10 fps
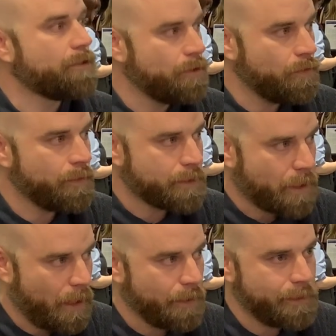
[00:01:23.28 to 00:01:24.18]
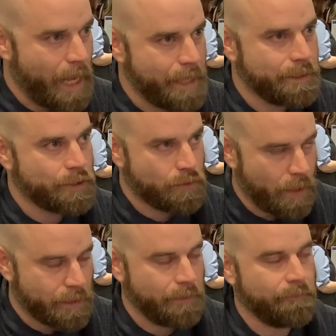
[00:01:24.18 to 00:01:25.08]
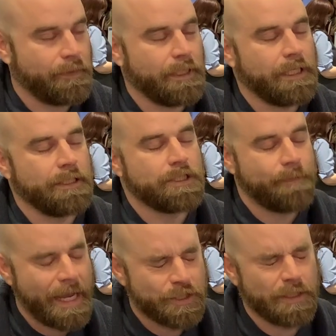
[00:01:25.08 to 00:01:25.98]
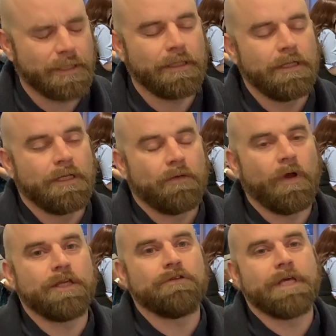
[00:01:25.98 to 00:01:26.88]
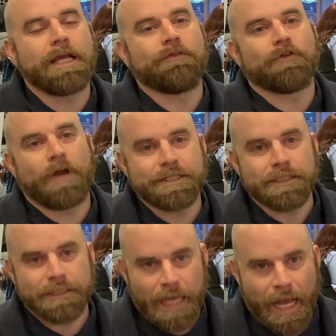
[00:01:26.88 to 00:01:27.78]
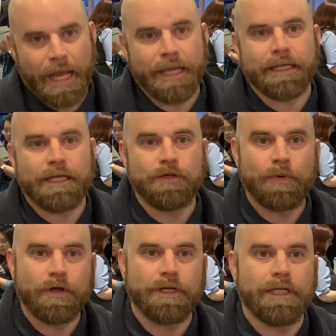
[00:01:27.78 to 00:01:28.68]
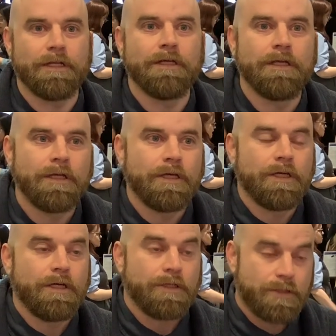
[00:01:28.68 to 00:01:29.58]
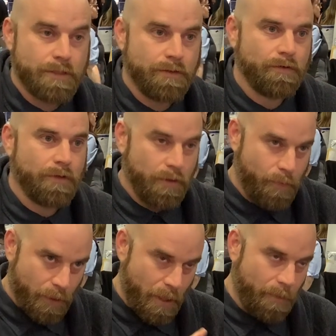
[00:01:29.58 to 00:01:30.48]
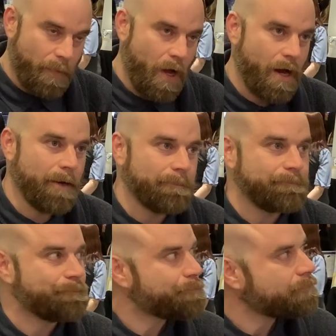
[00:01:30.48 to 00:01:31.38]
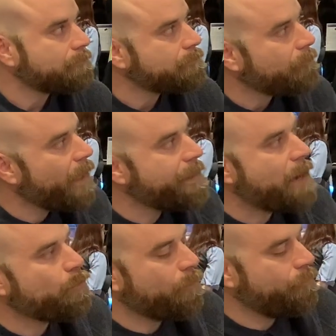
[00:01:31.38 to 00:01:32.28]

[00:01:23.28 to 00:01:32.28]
do what's called non-destructive inspection, where you take a fluorescent dye and you put it on the part, and that will